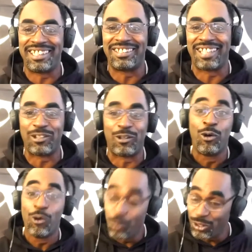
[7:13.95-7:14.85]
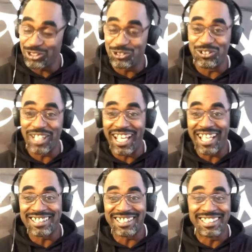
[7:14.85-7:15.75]
He's like, yo, who this dude
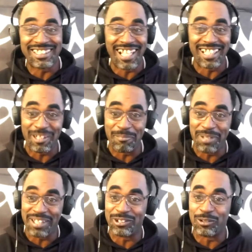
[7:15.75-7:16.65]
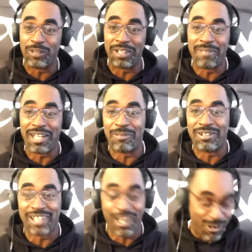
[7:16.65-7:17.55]
named AG? He sounded like a big dude. When he met
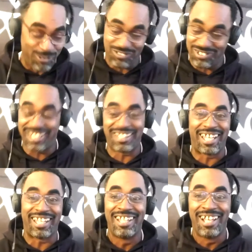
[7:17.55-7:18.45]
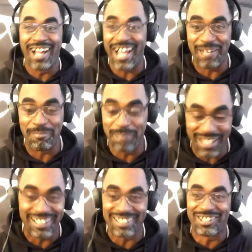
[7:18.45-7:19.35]
him, he was like, oh shit, like, I
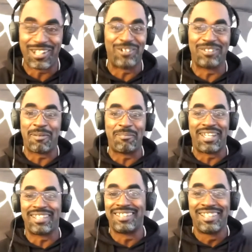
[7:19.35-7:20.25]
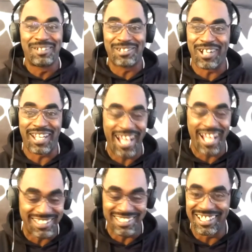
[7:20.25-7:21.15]
bet, let's go. My man talking
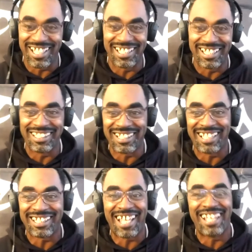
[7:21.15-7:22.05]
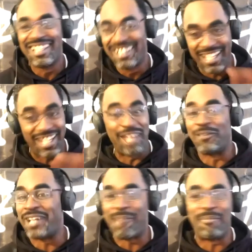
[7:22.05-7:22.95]
hot shit. And he looked like that. And
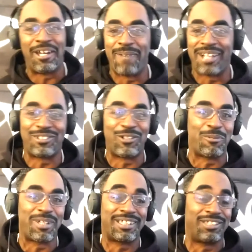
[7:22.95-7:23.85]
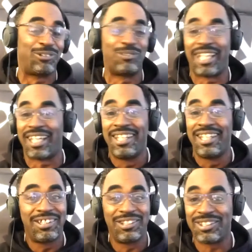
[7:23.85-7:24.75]
even when I met him, I told him, I said, dude, like,
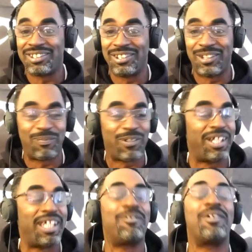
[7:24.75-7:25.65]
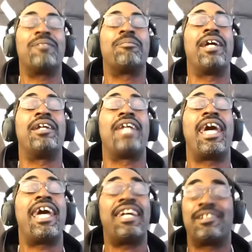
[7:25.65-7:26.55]
you're very even
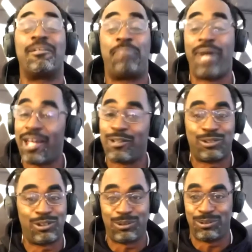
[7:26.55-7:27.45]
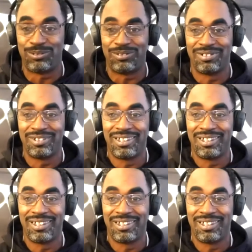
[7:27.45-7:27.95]
and A is a battle dude.